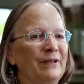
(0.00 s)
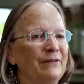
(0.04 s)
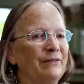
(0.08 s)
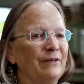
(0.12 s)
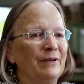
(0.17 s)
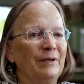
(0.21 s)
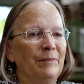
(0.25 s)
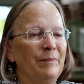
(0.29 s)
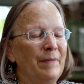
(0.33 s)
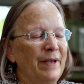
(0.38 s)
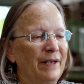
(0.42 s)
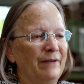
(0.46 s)

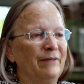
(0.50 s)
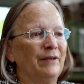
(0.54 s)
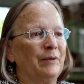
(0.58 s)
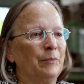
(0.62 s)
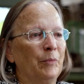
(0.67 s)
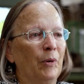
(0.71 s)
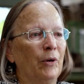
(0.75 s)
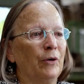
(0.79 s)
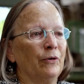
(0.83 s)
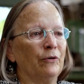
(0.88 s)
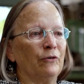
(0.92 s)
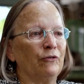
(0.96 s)
It's an
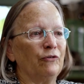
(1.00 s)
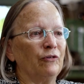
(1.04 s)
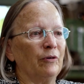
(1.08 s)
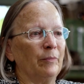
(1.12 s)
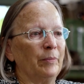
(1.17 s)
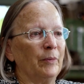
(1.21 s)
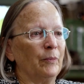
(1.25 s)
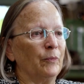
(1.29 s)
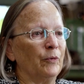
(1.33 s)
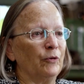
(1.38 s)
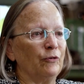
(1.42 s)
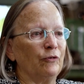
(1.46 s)
amazing
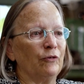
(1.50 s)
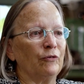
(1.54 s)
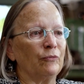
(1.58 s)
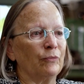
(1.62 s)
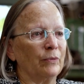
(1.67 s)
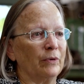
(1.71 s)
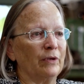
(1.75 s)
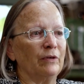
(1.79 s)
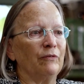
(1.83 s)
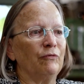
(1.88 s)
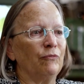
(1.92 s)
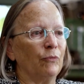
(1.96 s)
partnership, and we're
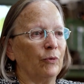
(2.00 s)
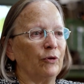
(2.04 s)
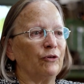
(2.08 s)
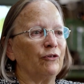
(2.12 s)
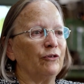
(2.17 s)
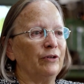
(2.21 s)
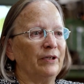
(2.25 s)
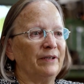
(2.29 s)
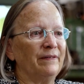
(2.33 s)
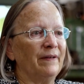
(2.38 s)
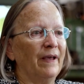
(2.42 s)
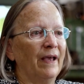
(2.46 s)
just really
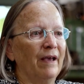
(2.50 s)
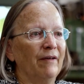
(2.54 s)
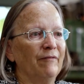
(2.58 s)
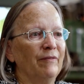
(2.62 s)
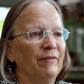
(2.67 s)
fortunate to